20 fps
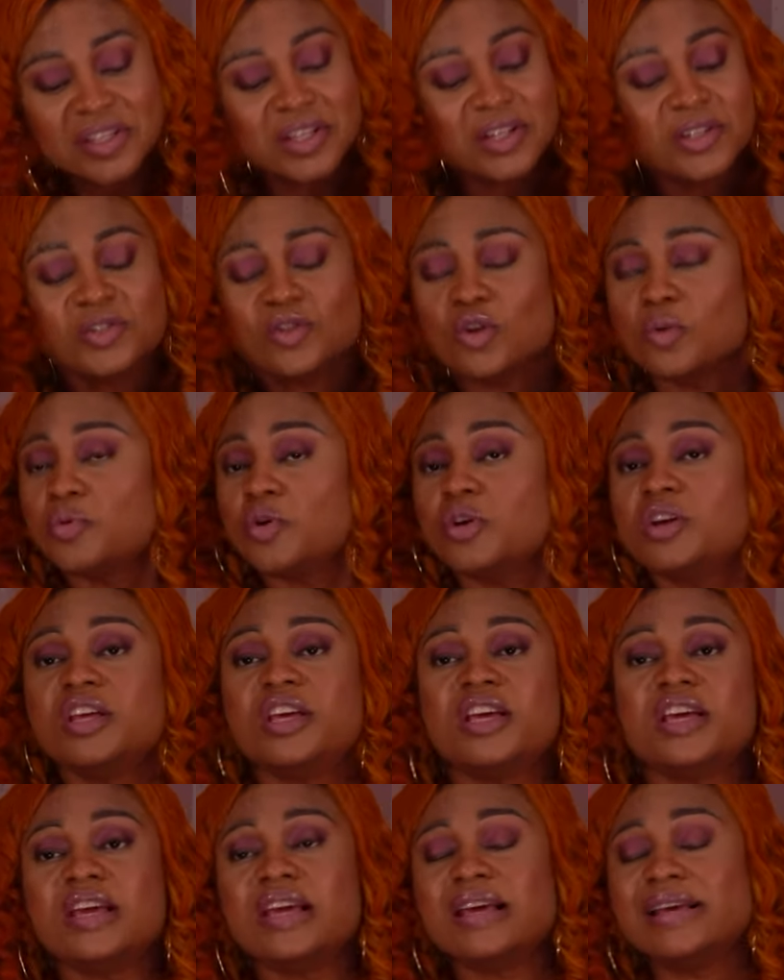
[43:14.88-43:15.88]
No, be
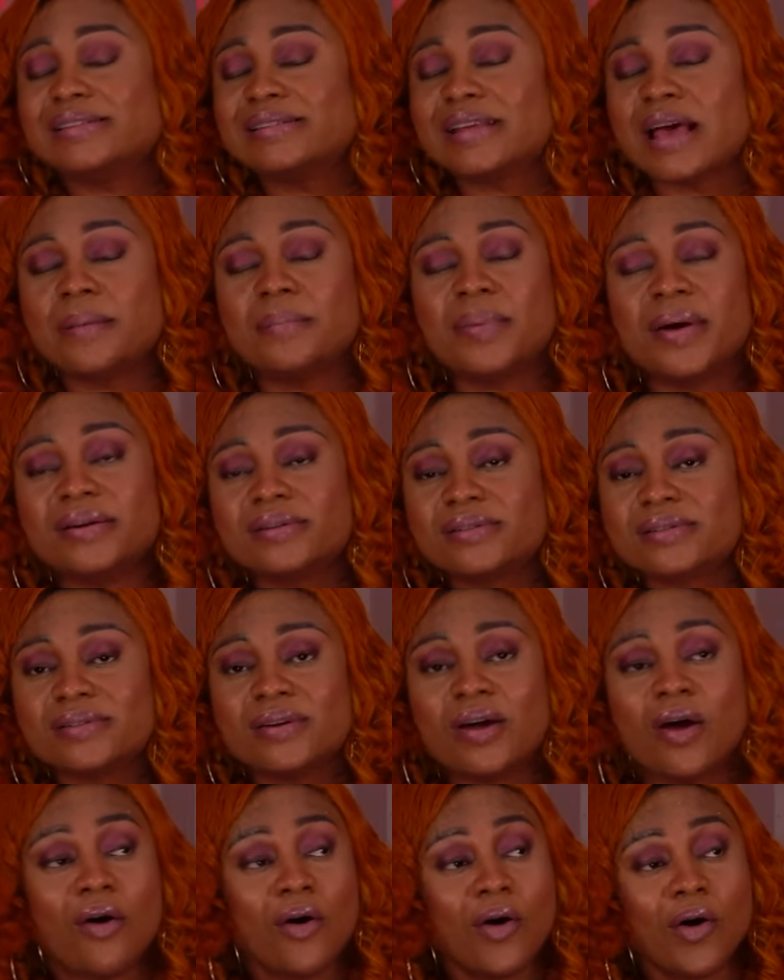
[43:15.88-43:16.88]
only inside bed,
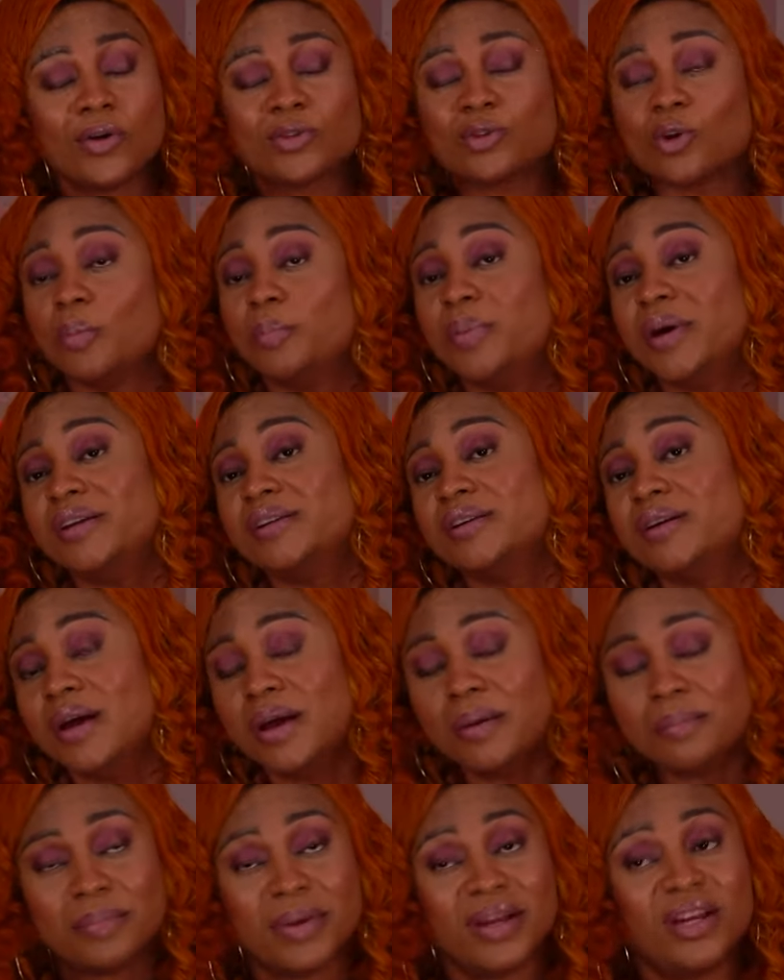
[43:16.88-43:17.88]
on top bed,
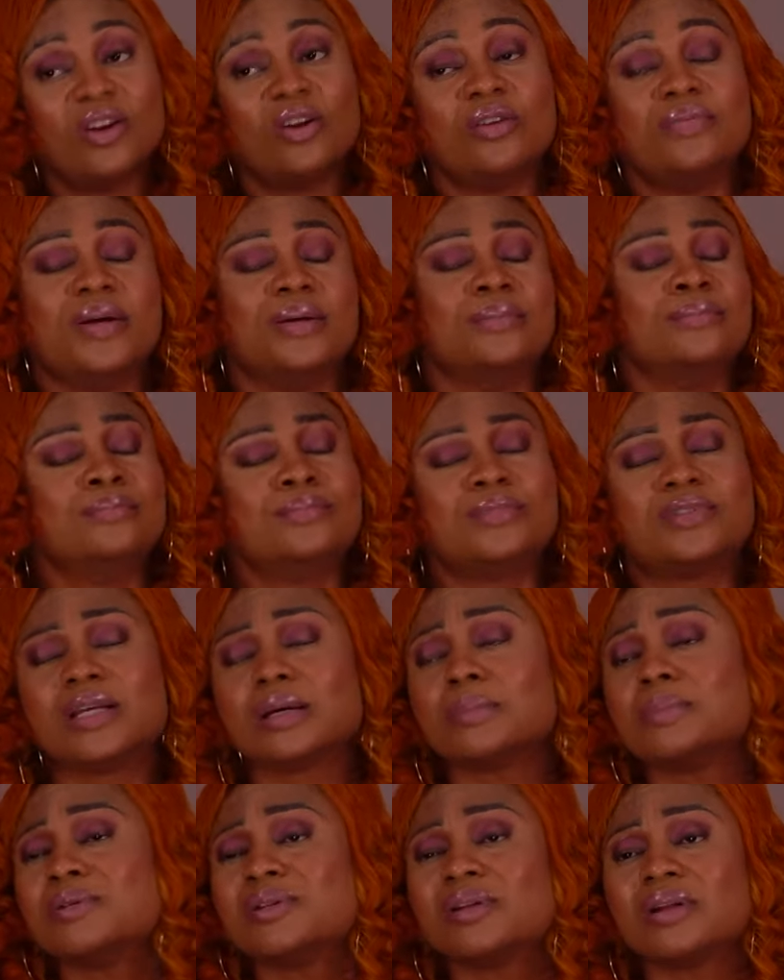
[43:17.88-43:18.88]
by the end of bed,
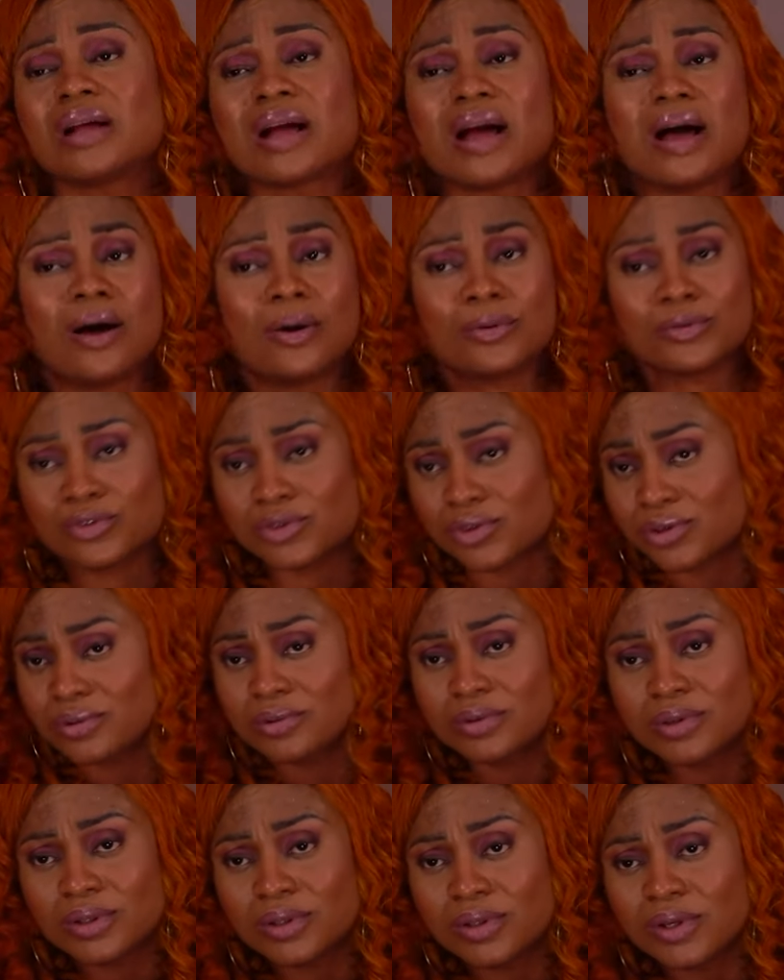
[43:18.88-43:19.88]
take me to the couch.
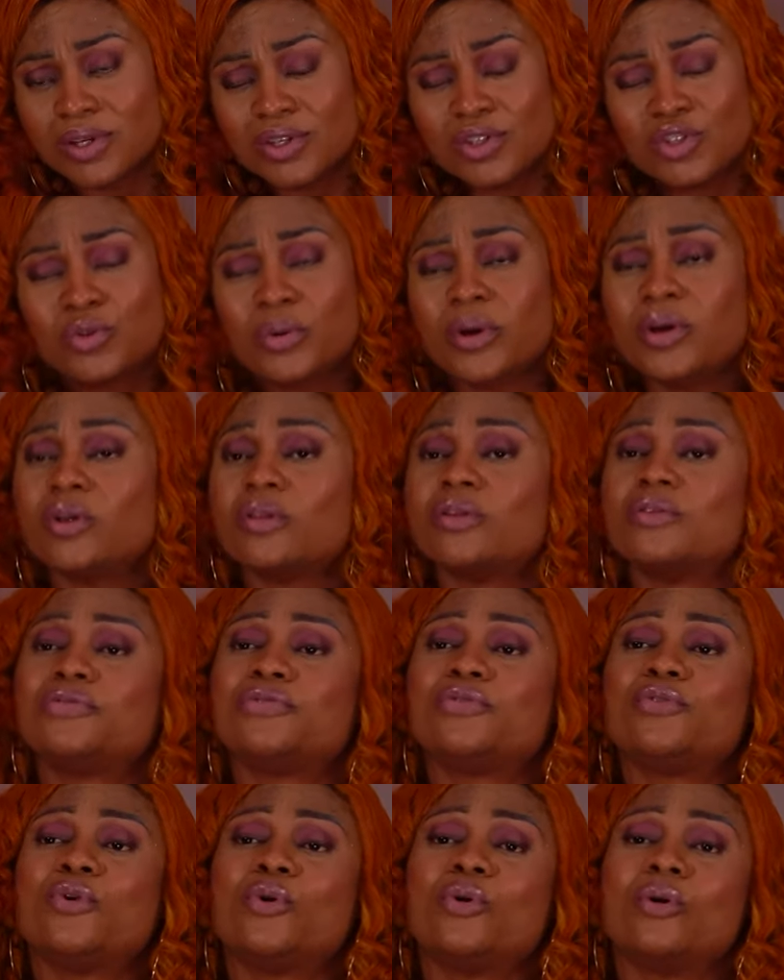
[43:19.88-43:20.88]
Do it on the
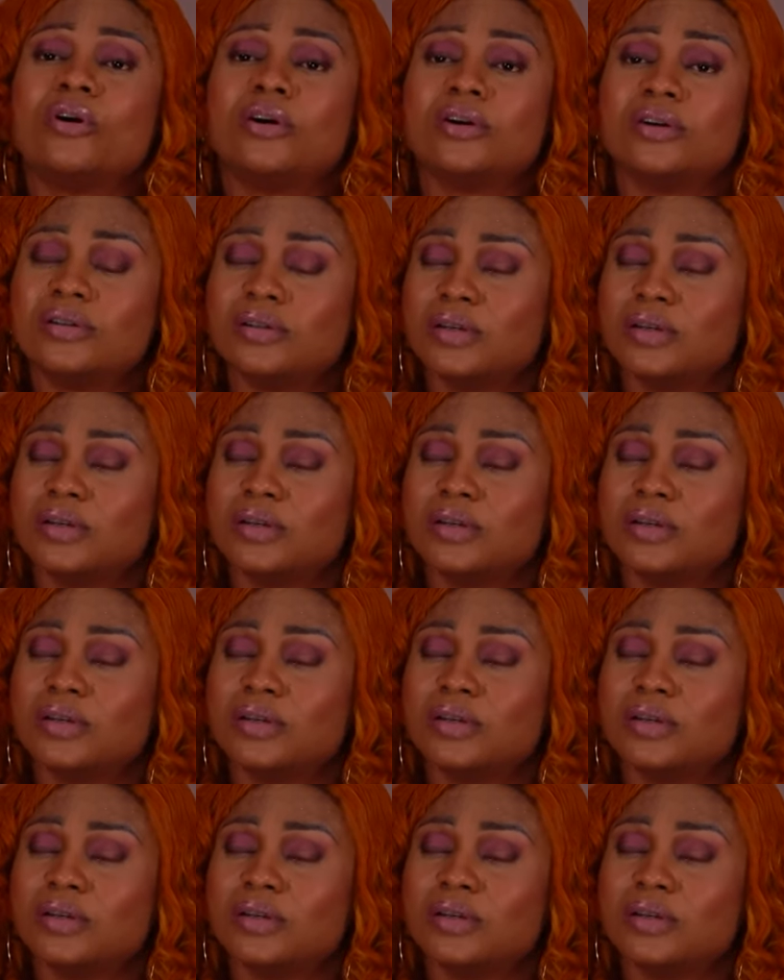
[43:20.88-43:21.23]
floor.